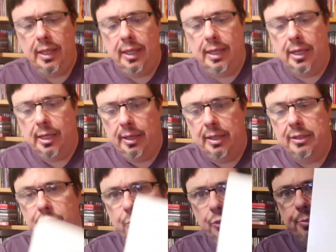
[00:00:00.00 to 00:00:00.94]
And
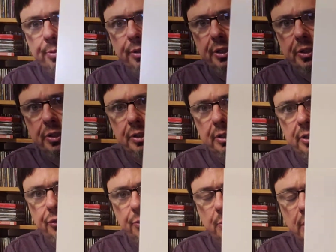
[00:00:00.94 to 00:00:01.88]
this one's pretty good
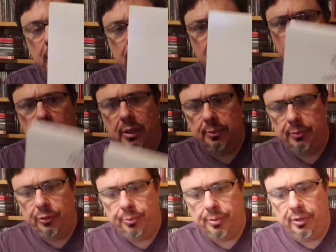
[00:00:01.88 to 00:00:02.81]
as well.
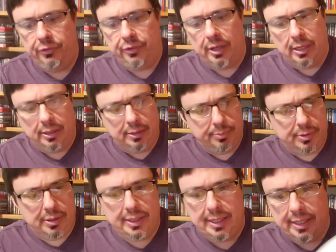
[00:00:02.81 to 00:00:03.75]
It's pretty solid, but
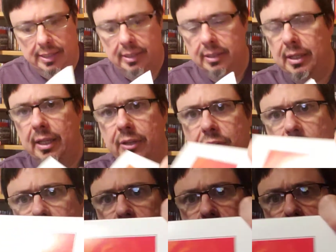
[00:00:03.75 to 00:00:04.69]
again,
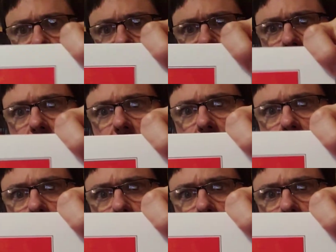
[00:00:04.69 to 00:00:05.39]
it feels like,